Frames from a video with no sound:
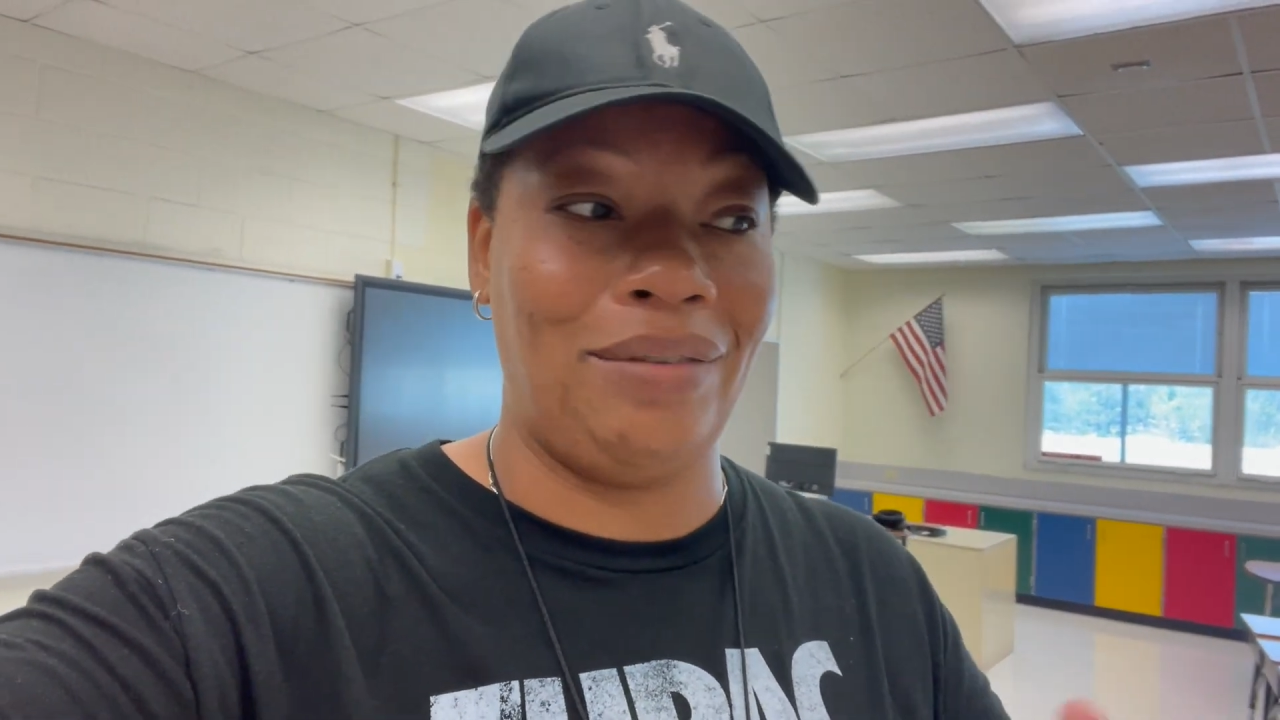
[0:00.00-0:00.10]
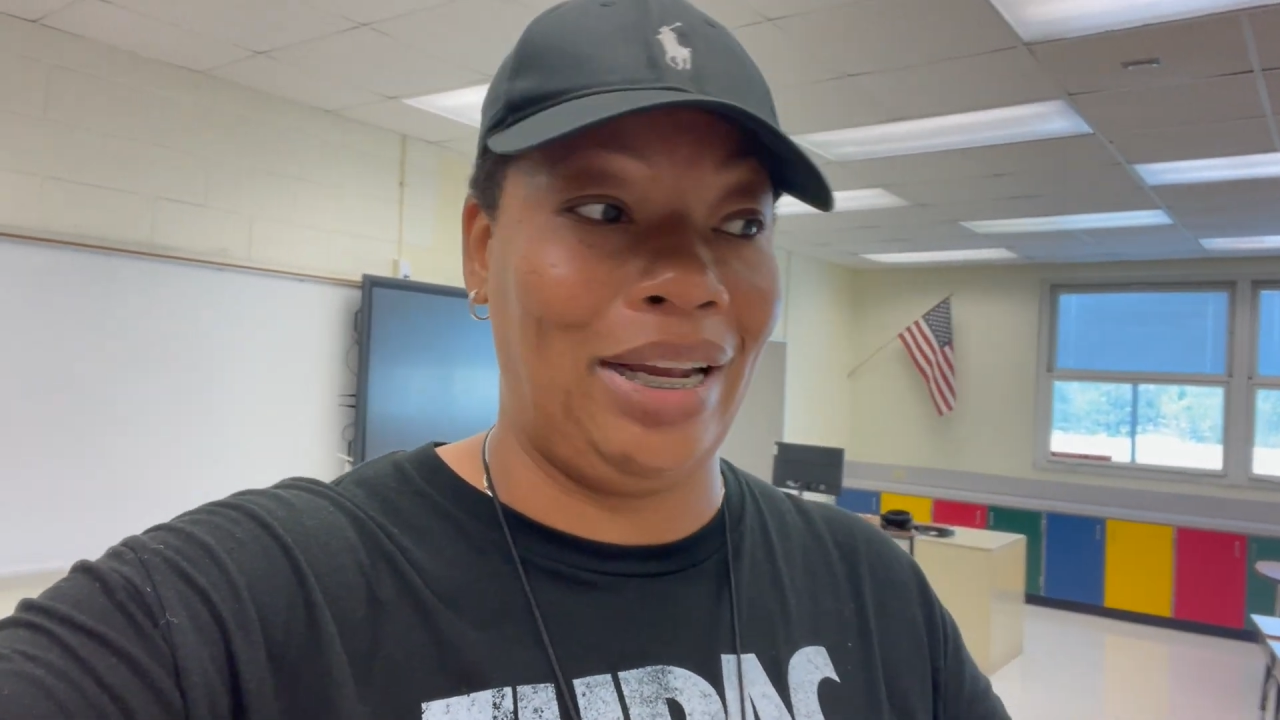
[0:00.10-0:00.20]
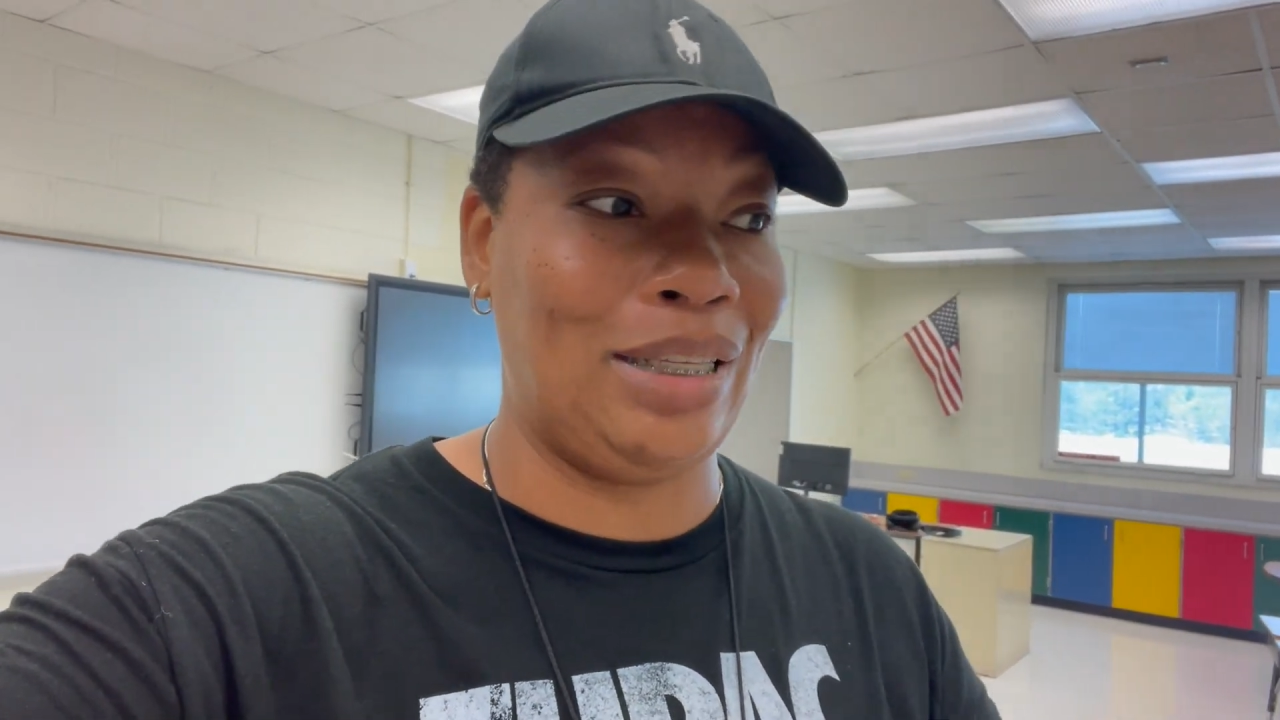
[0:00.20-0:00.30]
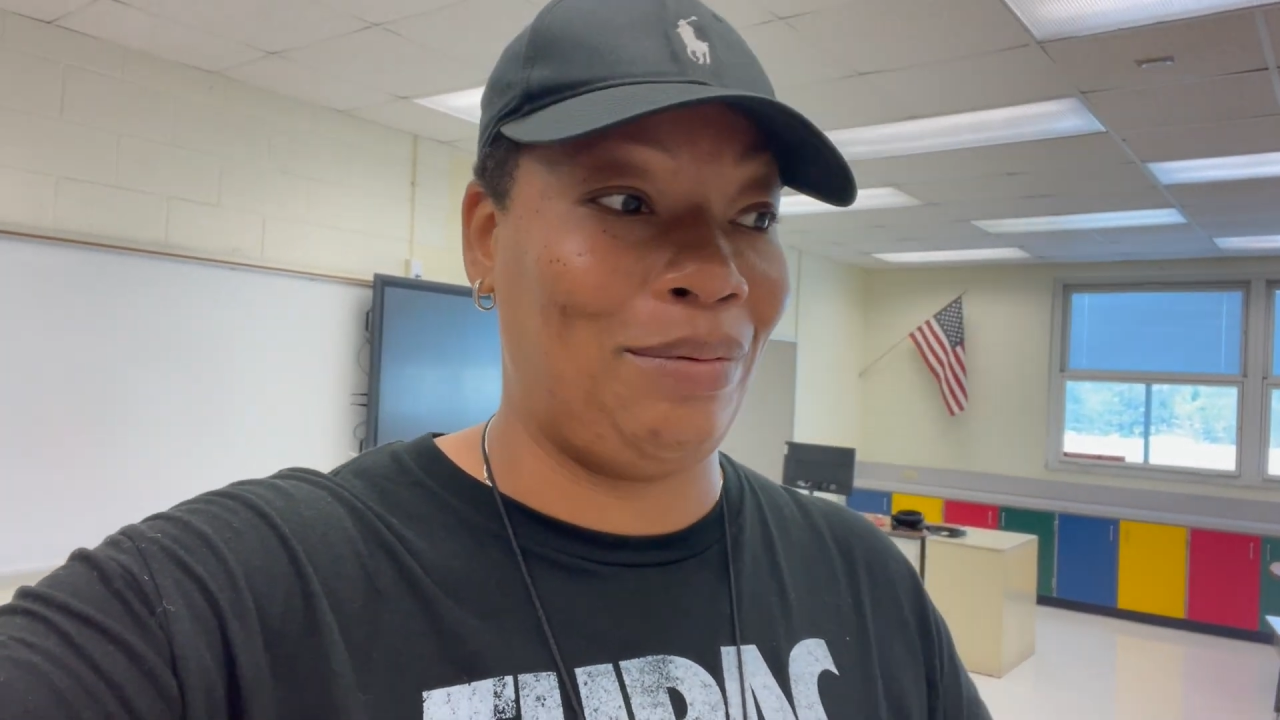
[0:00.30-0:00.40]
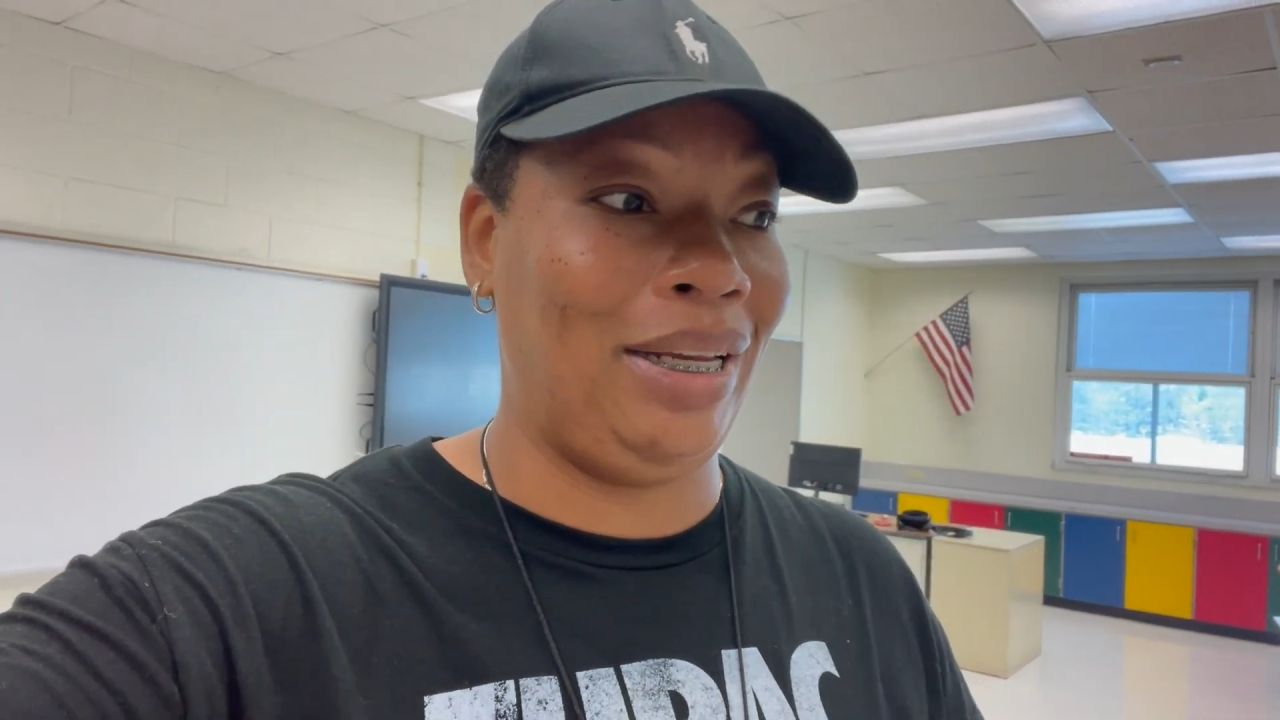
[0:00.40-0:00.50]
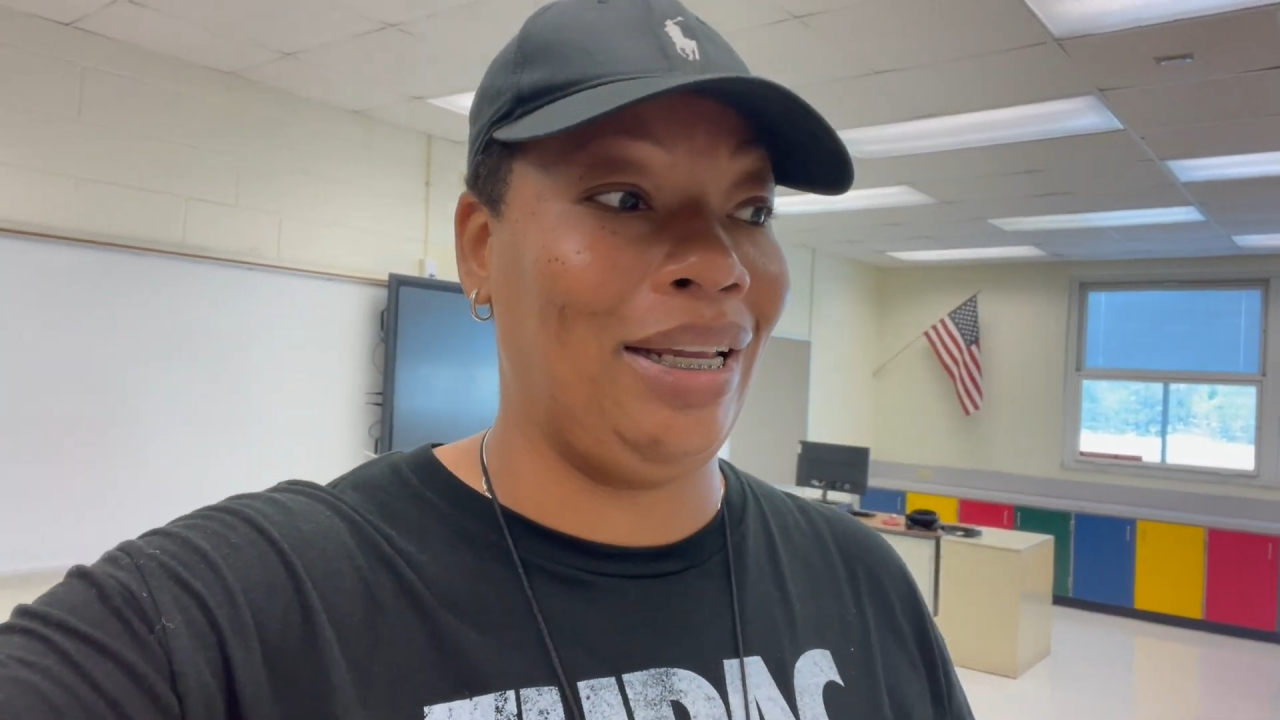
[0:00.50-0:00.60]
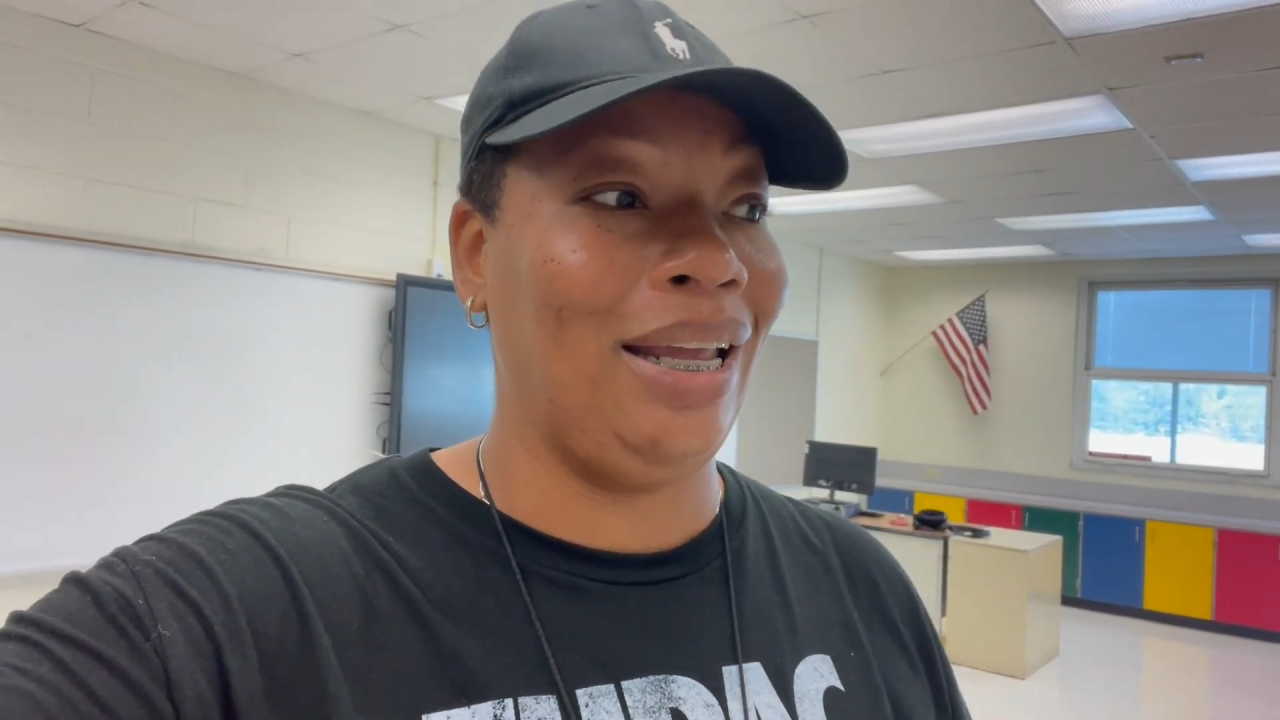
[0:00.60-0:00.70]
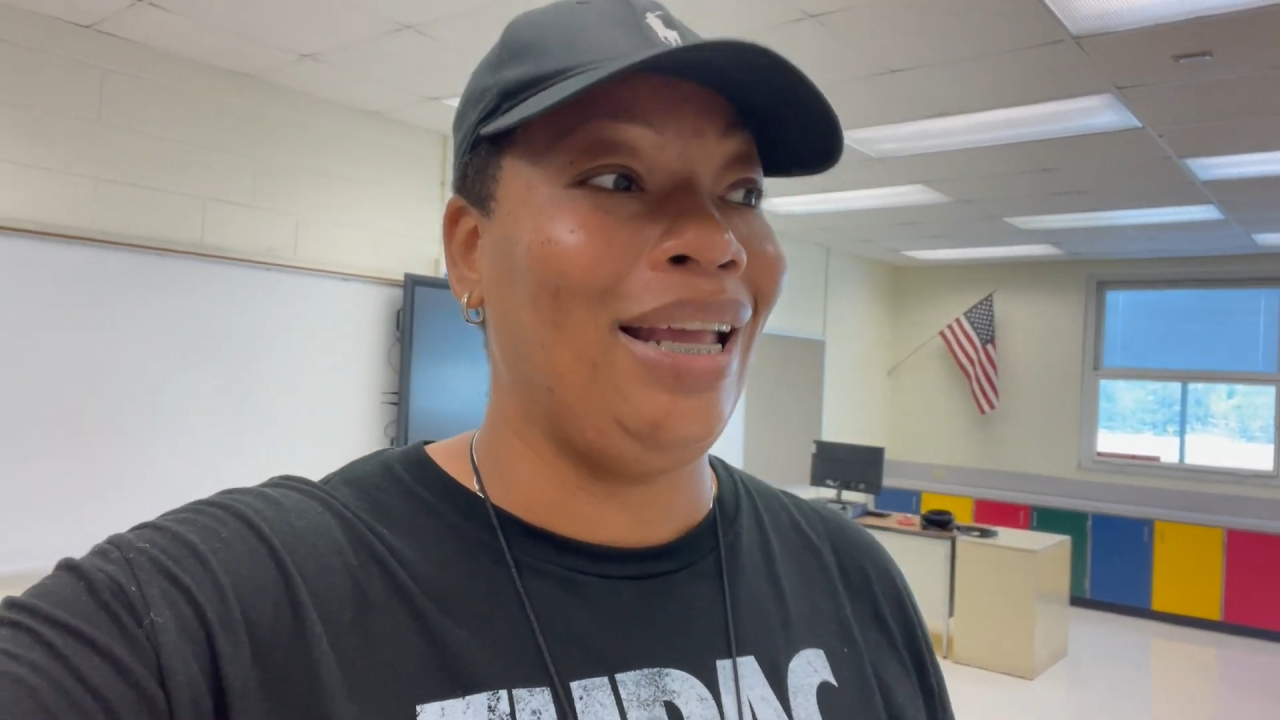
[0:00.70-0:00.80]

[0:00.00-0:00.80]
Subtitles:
next week.